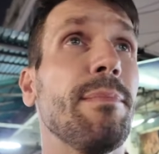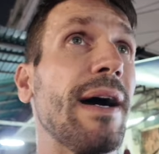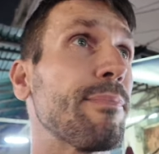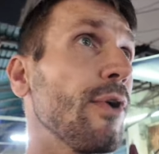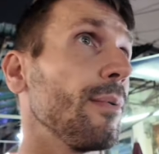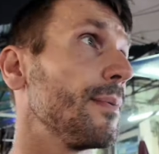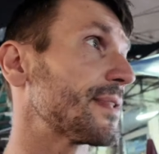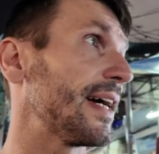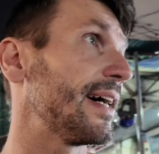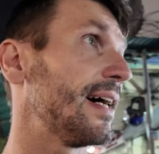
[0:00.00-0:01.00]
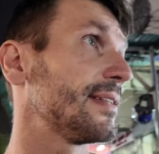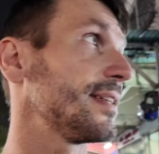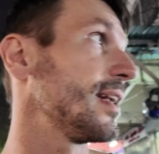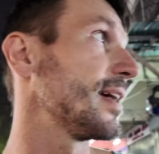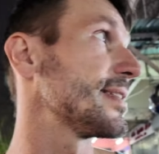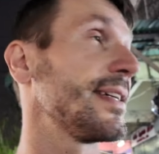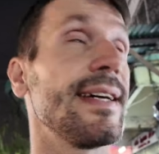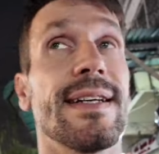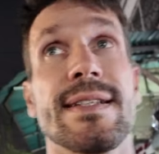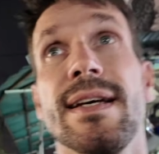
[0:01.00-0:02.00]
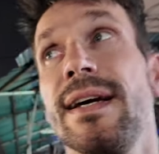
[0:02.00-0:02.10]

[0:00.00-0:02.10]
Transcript: my problems I had in the last days.